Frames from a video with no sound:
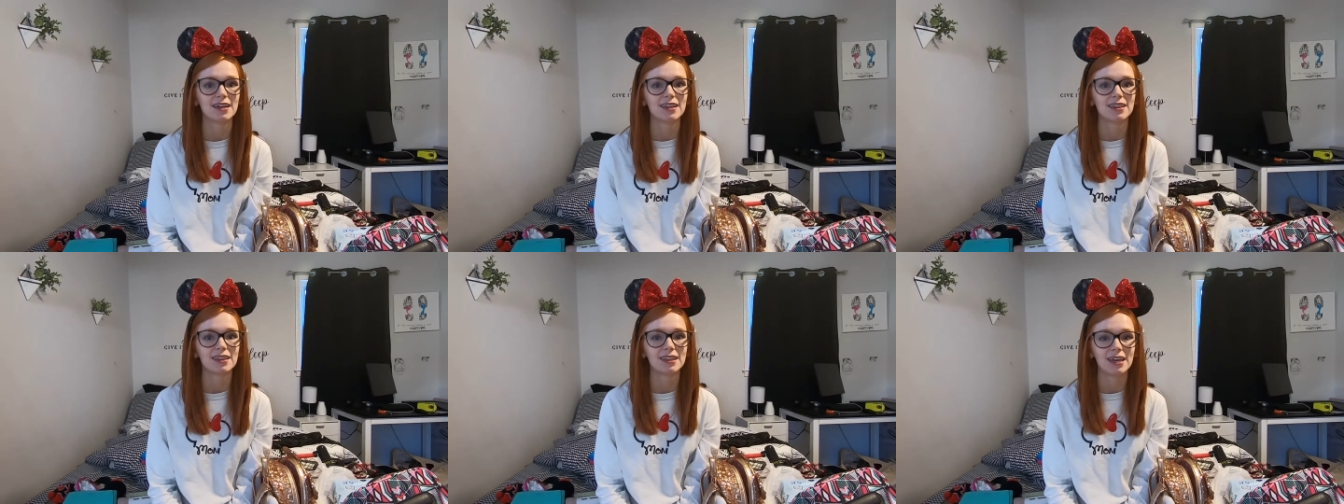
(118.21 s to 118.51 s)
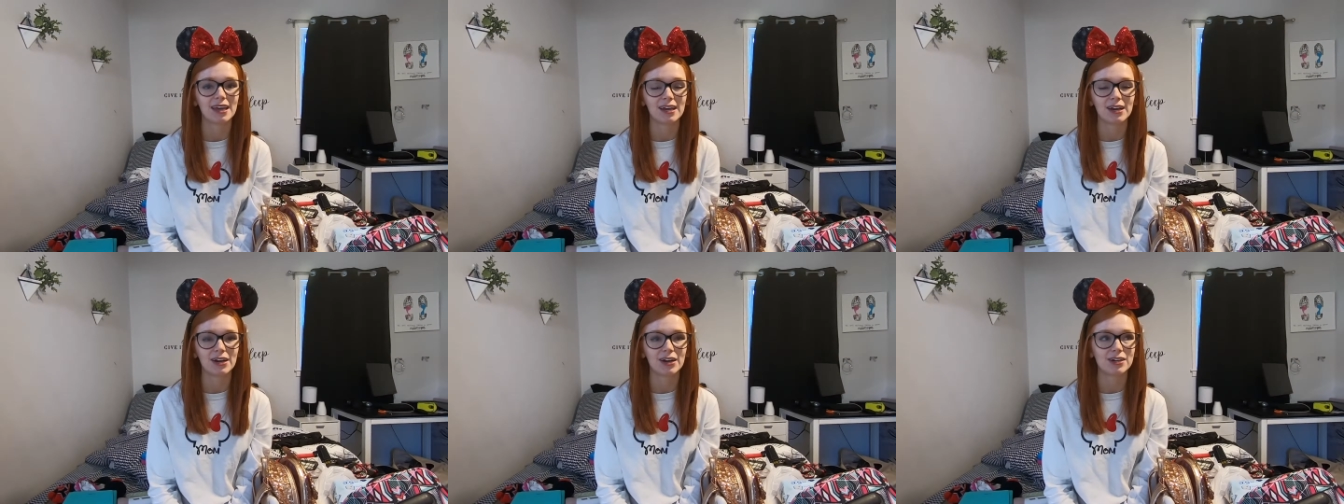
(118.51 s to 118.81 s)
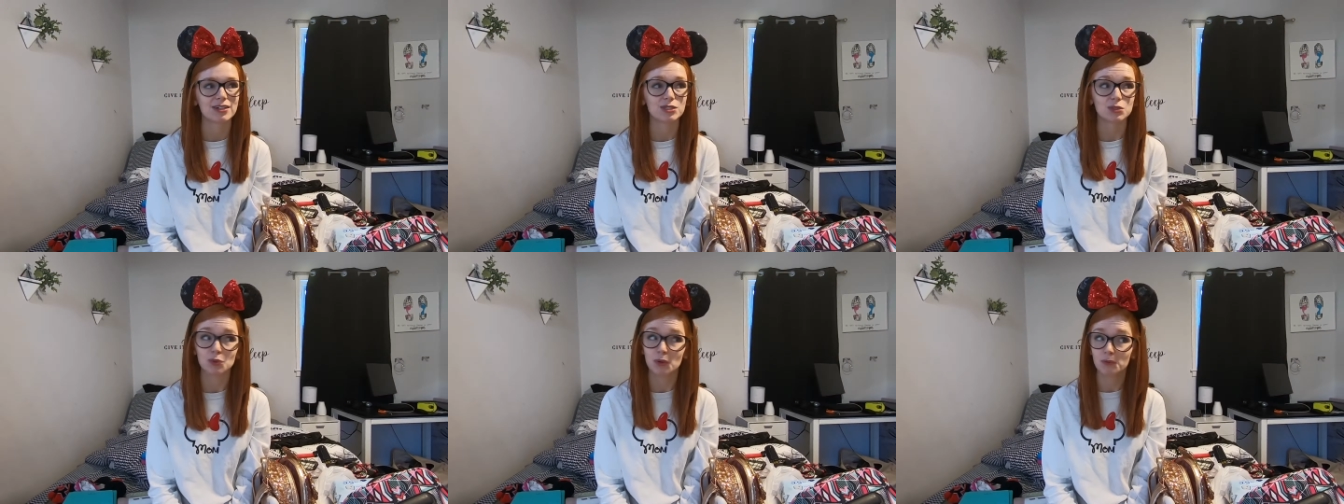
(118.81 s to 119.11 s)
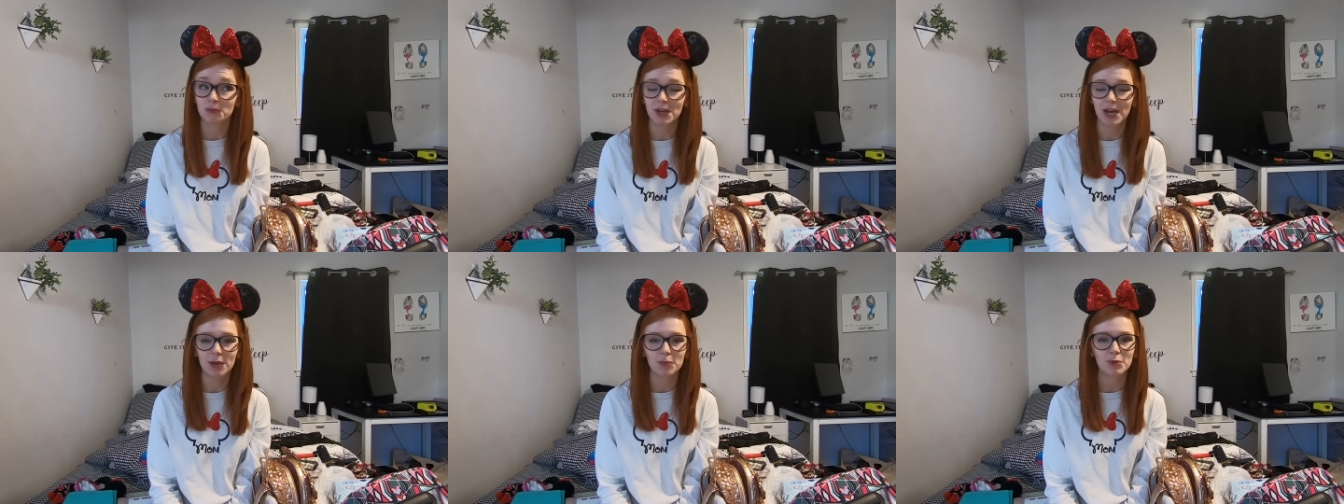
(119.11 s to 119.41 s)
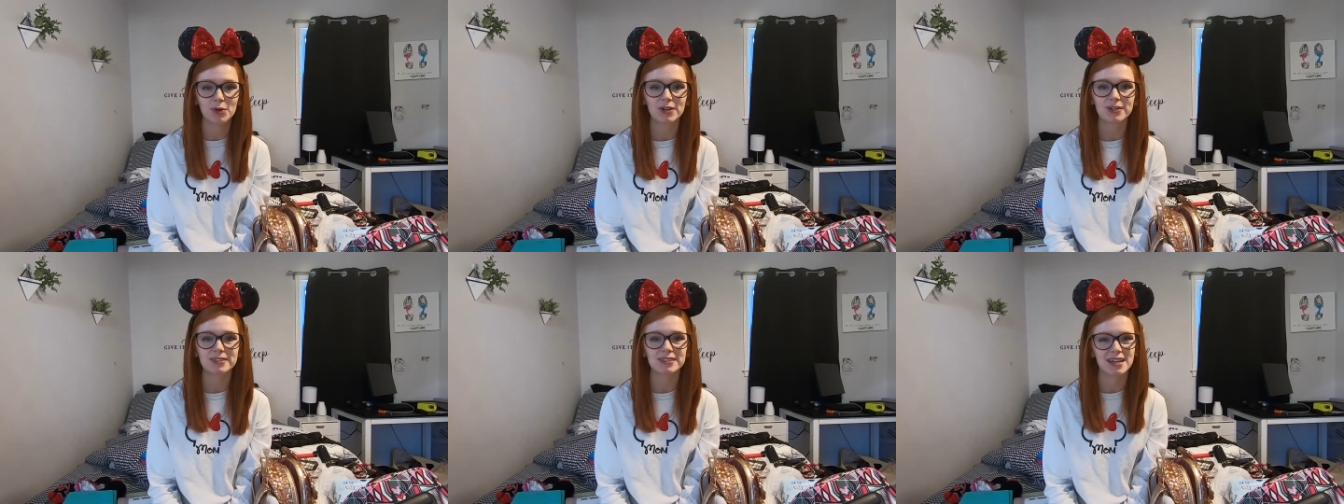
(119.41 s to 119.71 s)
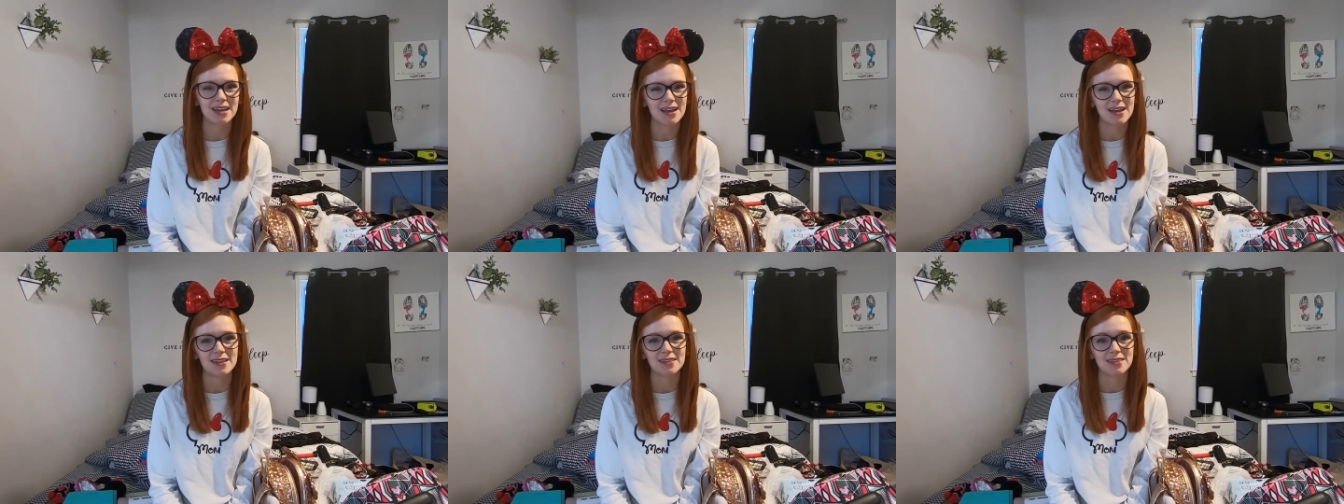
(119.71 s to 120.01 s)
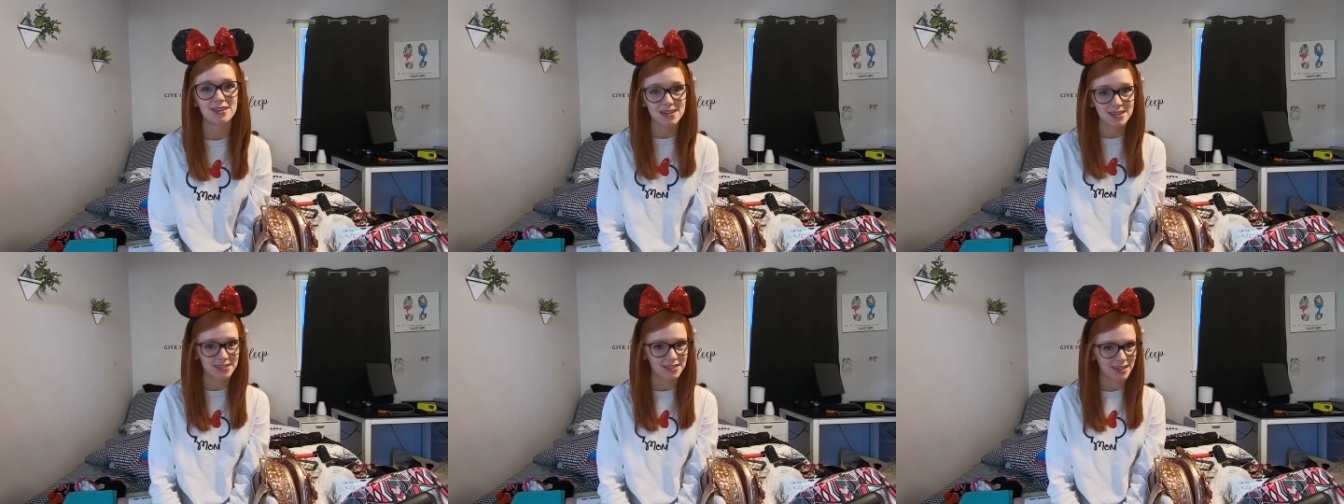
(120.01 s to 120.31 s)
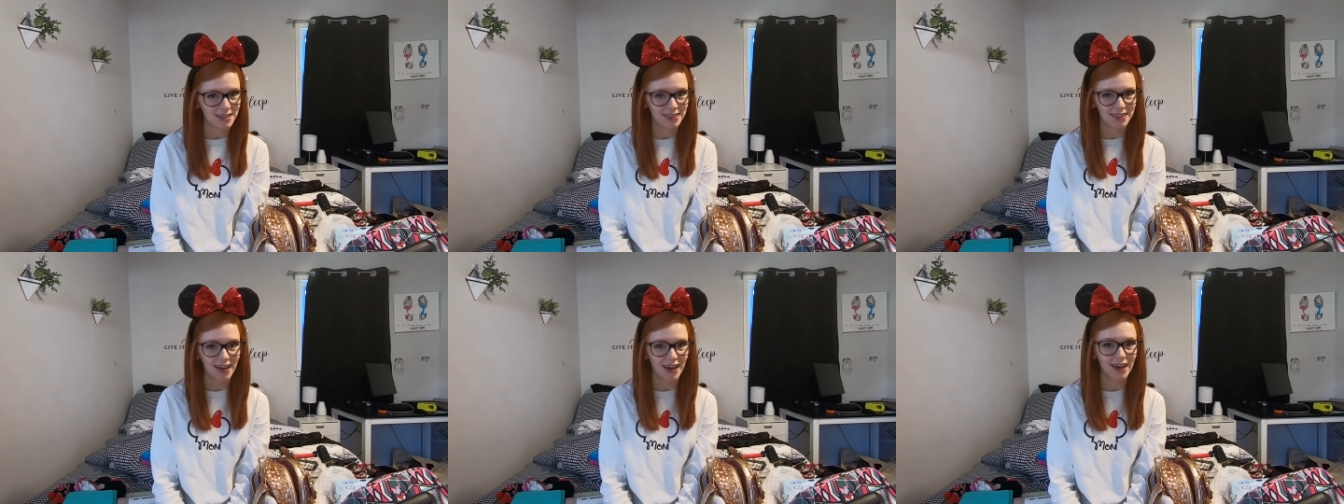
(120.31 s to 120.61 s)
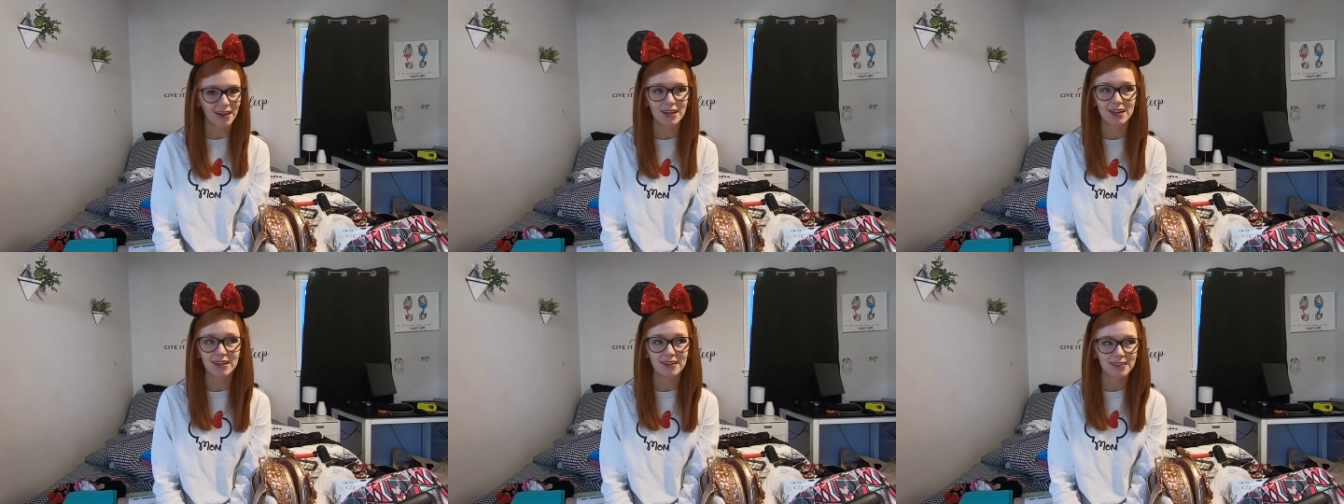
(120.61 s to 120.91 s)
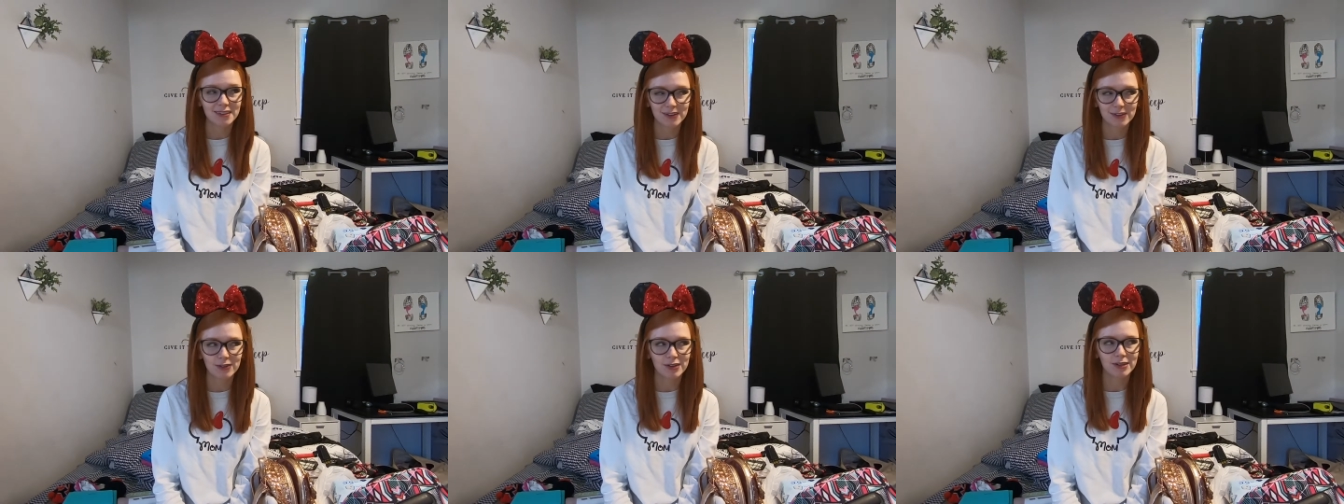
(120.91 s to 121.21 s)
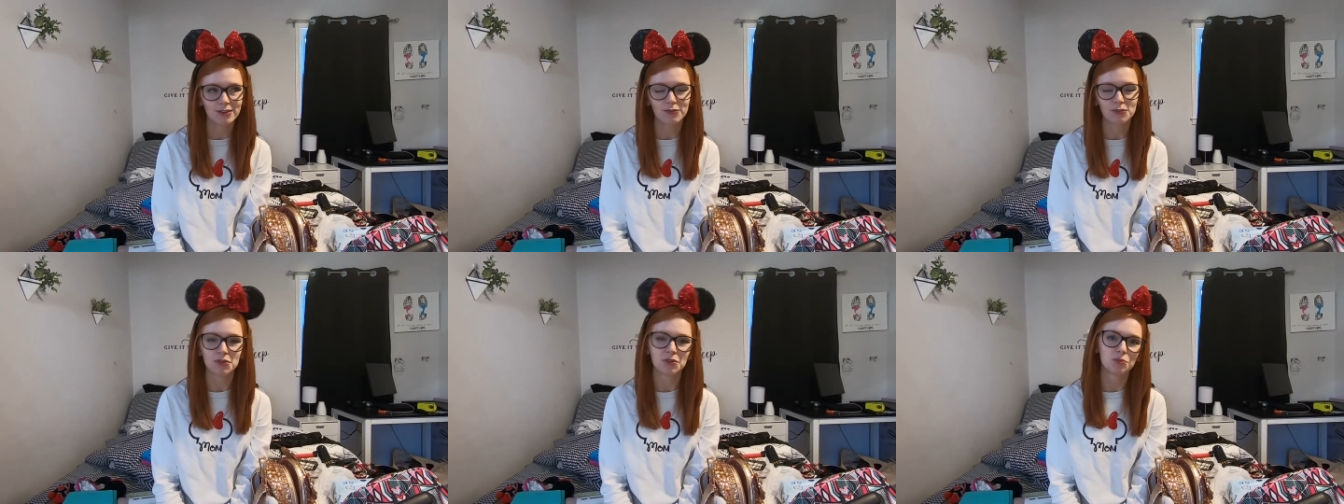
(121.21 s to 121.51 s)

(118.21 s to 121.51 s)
their swim diapers and things like that, anything you need for the